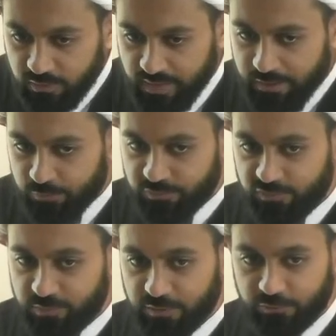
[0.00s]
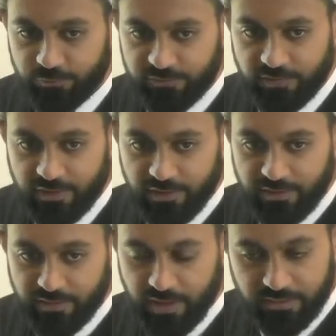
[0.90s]
language is being used here.
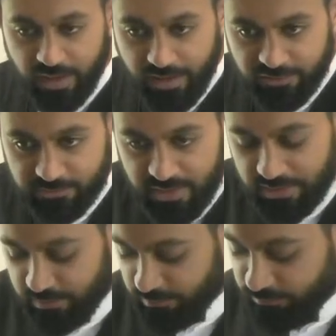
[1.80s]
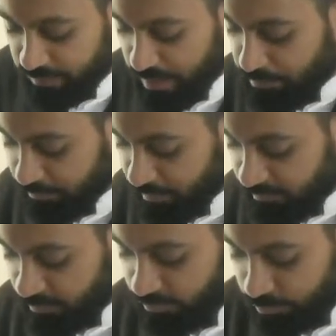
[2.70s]
Allah is making us feel
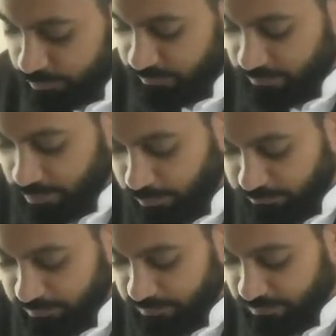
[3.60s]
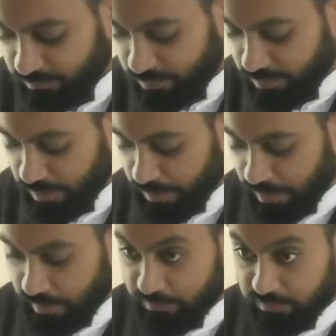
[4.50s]
empathetic towards the orphans.
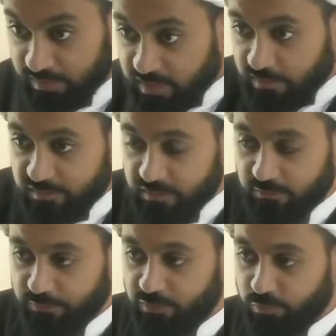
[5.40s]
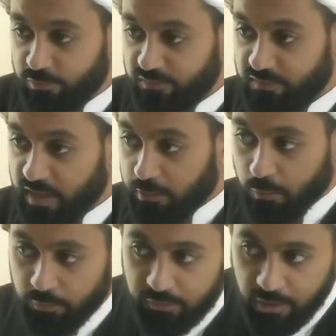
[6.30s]
These individuals, they
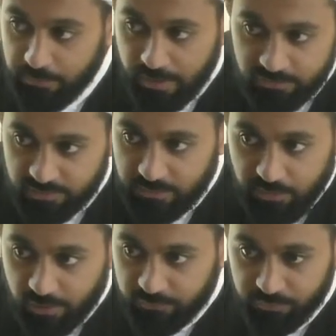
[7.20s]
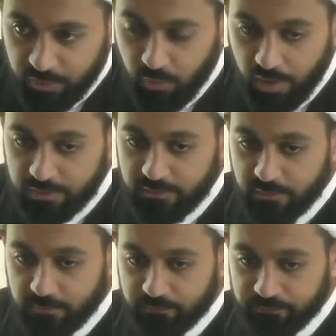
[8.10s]
know they're about to depart from the world.
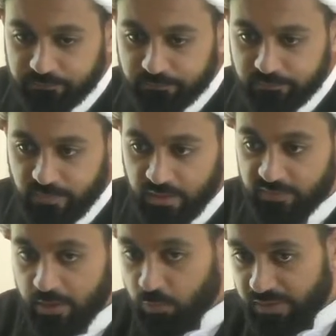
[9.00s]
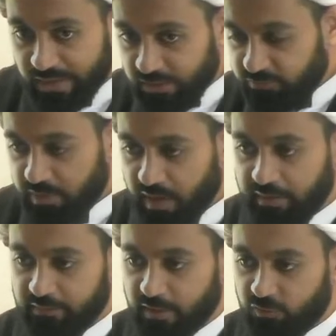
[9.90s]
They will leave
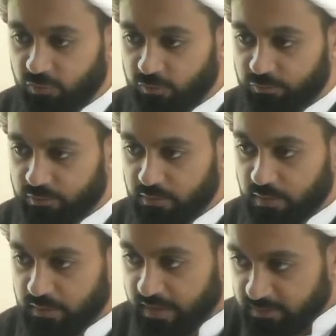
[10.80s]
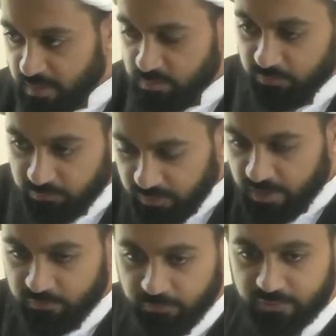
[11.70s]
behind their children. Let them
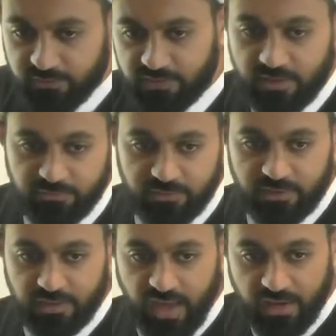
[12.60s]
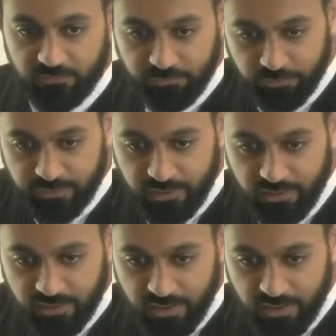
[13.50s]
fear for the safety and for the